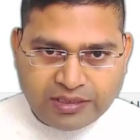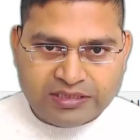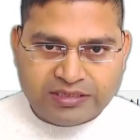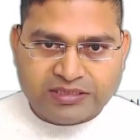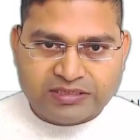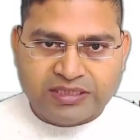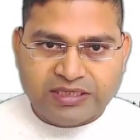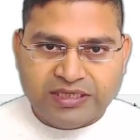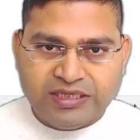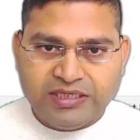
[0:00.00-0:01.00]
and then
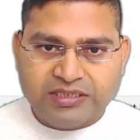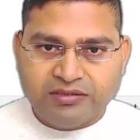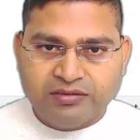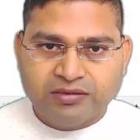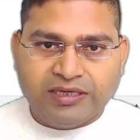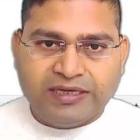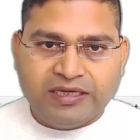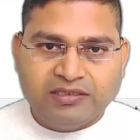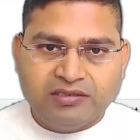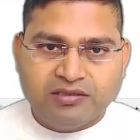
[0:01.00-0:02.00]
say in
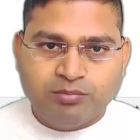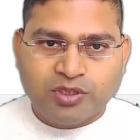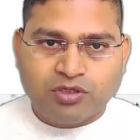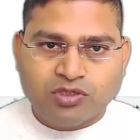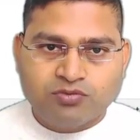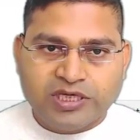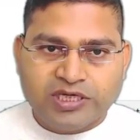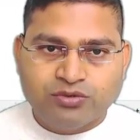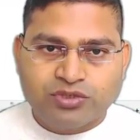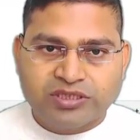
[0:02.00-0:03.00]
and because we
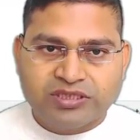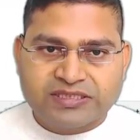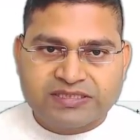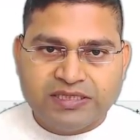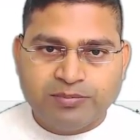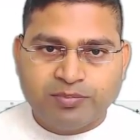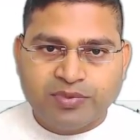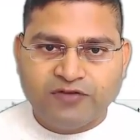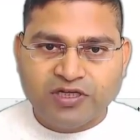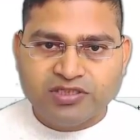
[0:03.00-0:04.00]
are using this zip
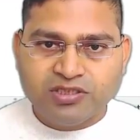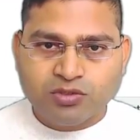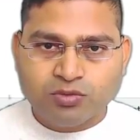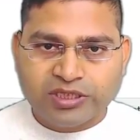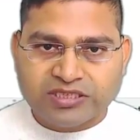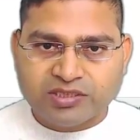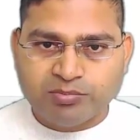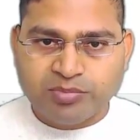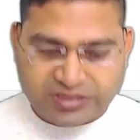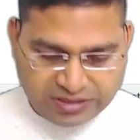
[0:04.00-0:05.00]
function, so we can
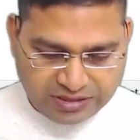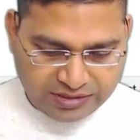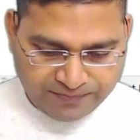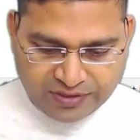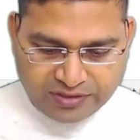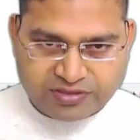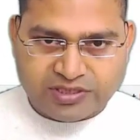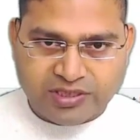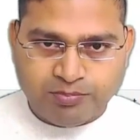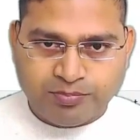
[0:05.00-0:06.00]
simply say
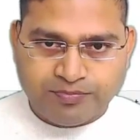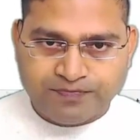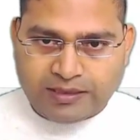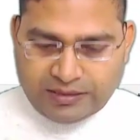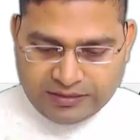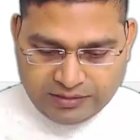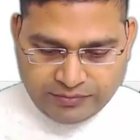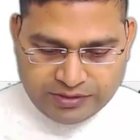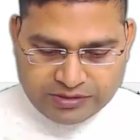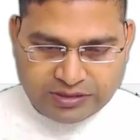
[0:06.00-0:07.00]
zip and then
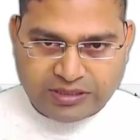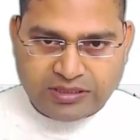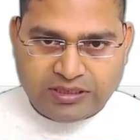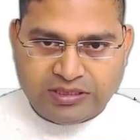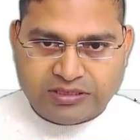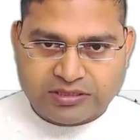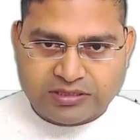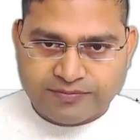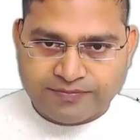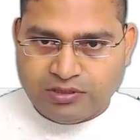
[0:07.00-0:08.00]
we'll say
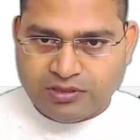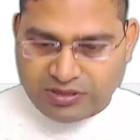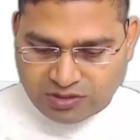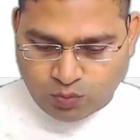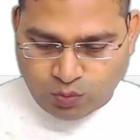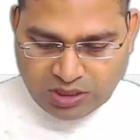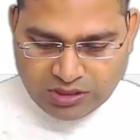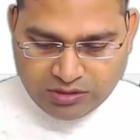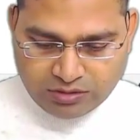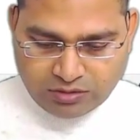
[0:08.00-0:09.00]
list list
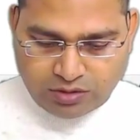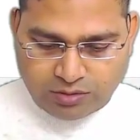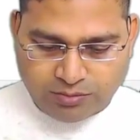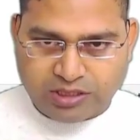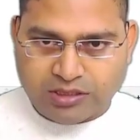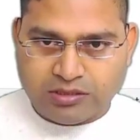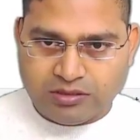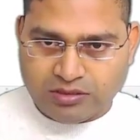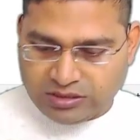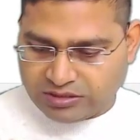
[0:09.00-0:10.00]
one comma
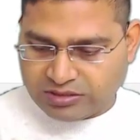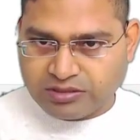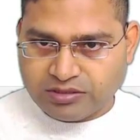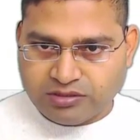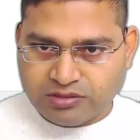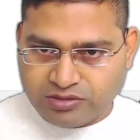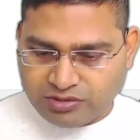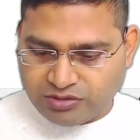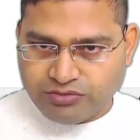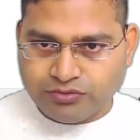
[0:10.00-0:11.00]
list
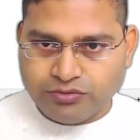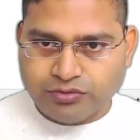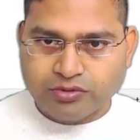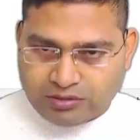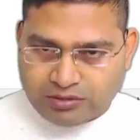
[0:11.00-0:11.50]
two